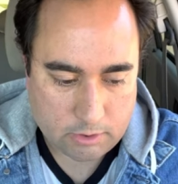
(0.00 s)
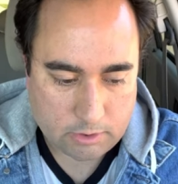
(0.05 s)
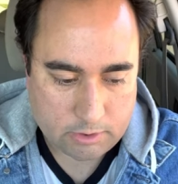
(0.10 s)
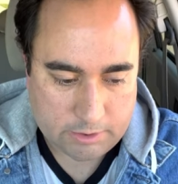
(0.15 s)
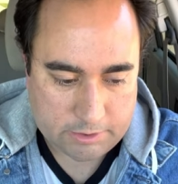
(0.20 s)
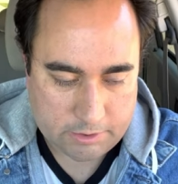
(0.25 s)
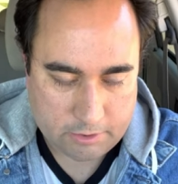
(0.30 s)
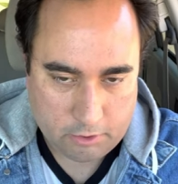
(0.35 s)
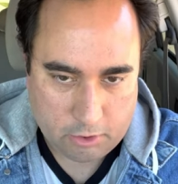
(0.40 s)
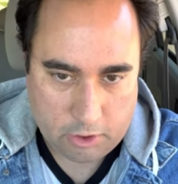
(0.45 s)

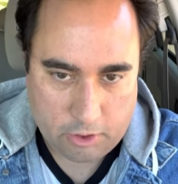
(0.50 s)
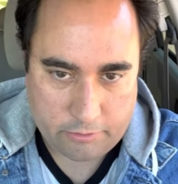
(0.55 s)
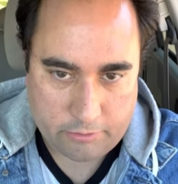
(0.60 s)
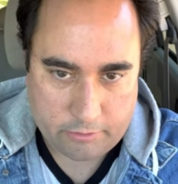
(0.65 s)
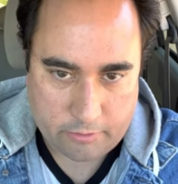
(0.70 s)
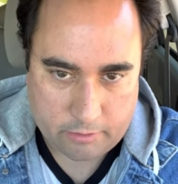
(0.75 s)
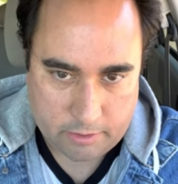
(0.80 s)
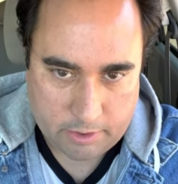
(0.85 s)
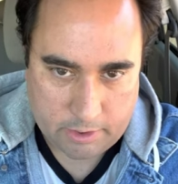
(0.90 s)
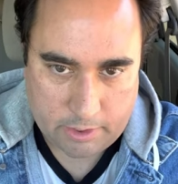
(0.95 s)
it's an
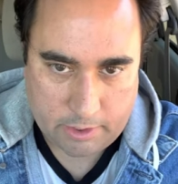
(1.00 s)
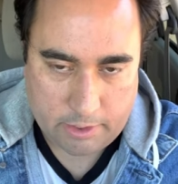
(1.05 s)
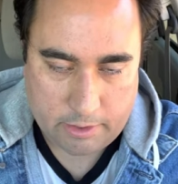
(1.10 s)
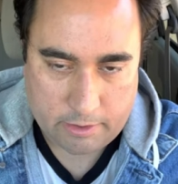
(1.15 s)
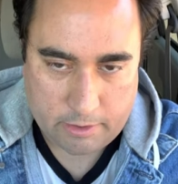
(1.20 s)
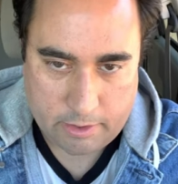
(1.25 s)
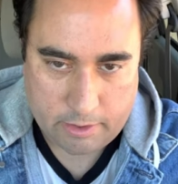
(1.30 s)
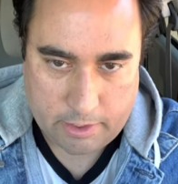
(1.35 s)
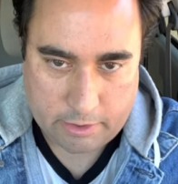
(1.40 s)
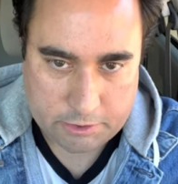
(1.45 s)
author that
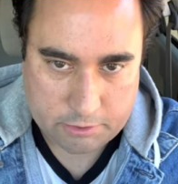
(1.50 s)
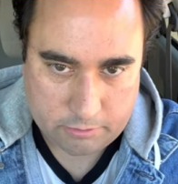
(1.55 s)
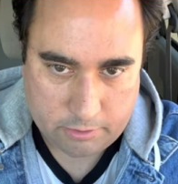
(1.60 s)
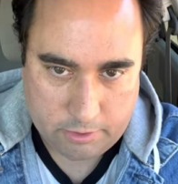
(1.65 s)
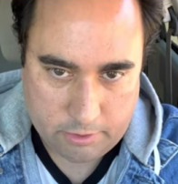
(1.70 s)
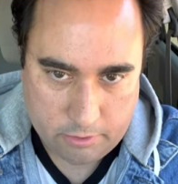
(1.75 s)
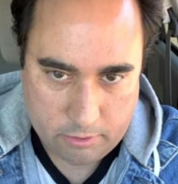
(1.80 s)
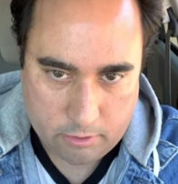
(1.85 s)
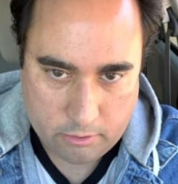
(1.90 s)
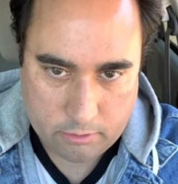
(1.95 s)
I actually
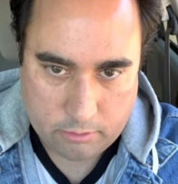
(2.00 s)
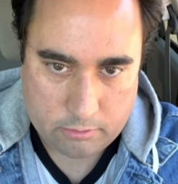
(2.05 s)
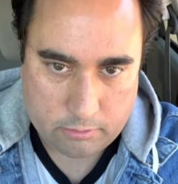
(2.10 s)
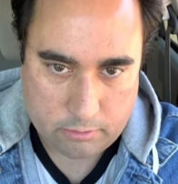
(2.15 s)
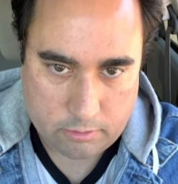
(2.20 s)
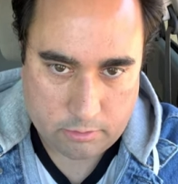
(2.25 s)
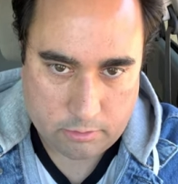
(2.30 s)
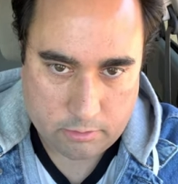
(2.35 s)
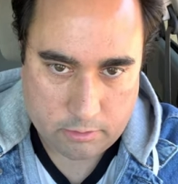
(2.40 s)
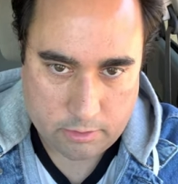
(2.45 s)
know
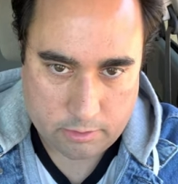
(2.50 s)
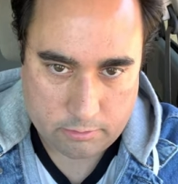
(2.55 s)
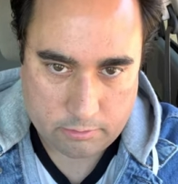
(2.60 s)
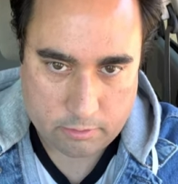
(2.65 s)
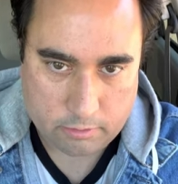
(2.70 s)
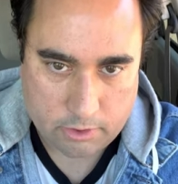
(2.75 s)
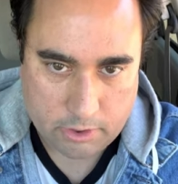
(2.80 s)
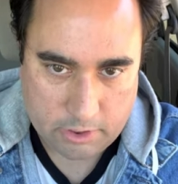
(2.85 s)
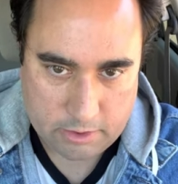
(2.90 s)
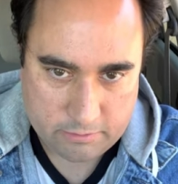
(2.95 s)
in
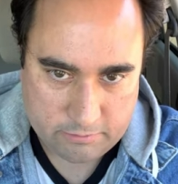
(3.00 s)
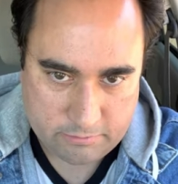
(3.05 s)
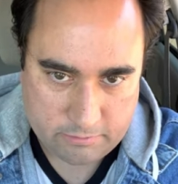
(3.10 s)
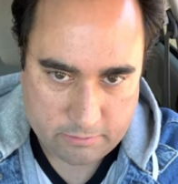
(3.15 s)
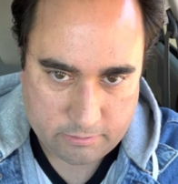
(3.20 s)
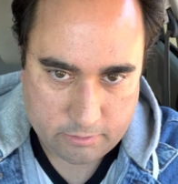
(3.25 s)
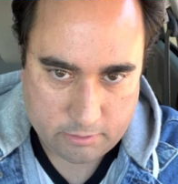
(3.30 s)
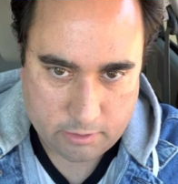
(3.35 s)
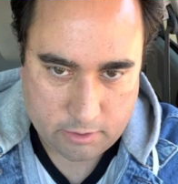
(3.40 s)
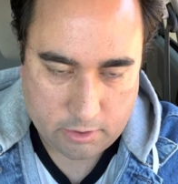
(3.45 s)
real life,
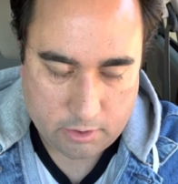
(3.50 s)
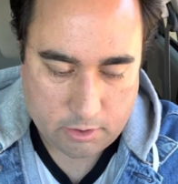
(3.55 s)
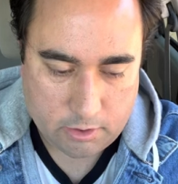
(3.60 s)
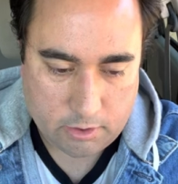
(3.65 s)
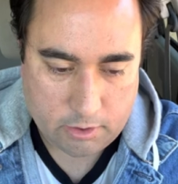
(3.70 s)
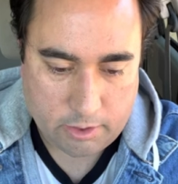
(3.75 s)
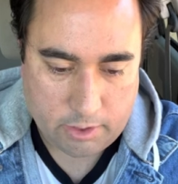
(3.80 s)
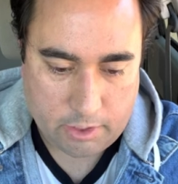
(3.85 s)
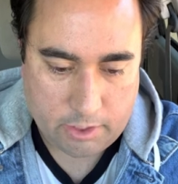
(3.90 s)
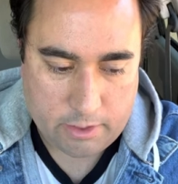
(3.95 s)

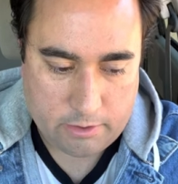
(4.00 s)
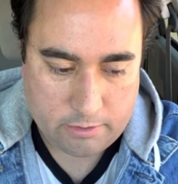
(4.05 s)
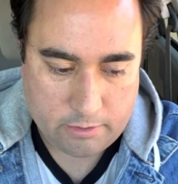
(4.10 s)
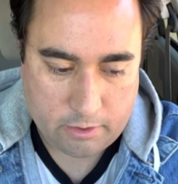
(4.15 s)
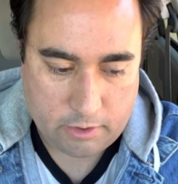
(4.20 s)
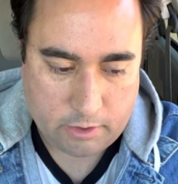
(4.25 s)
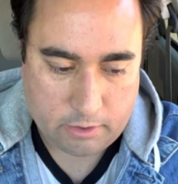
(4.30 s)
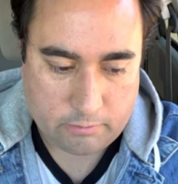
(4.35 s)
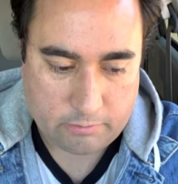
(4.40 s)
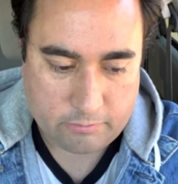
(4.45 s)
and
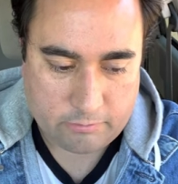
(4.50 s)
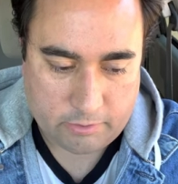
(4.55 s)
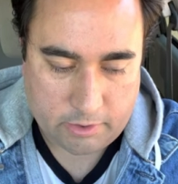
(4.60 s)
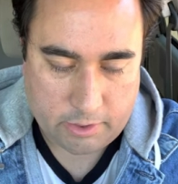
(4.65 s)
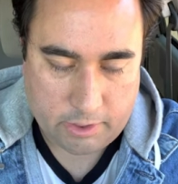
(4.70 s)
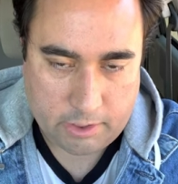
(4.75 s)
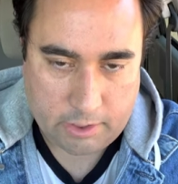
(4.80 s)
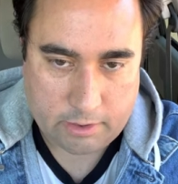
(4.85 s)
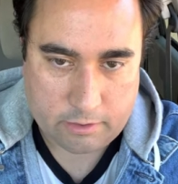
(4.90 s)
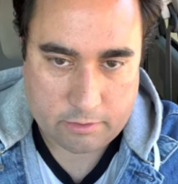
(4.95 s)

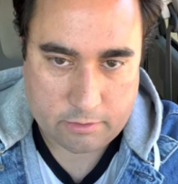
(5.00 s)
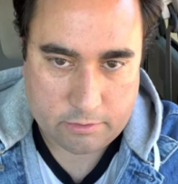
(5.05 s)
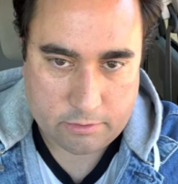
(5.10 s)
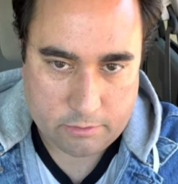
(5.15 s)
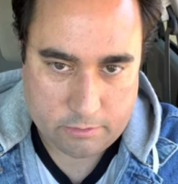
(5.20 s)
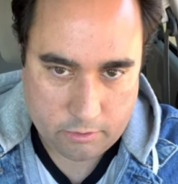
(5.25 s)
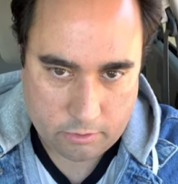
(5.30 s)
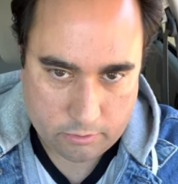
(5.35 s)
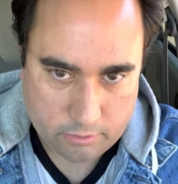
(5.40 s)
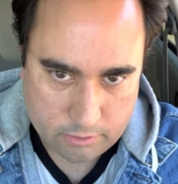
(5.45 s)
very honored to
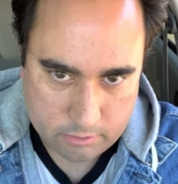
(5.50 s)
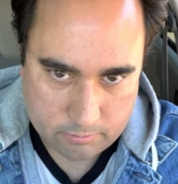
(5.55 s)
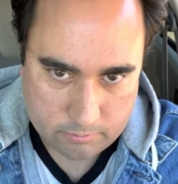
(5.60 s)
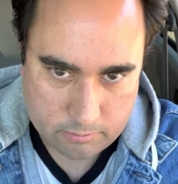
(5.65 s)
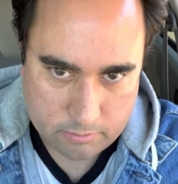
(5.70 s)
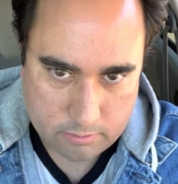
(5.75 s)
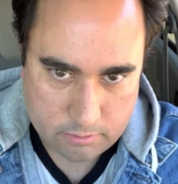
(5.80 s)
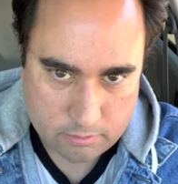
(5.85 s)
know him.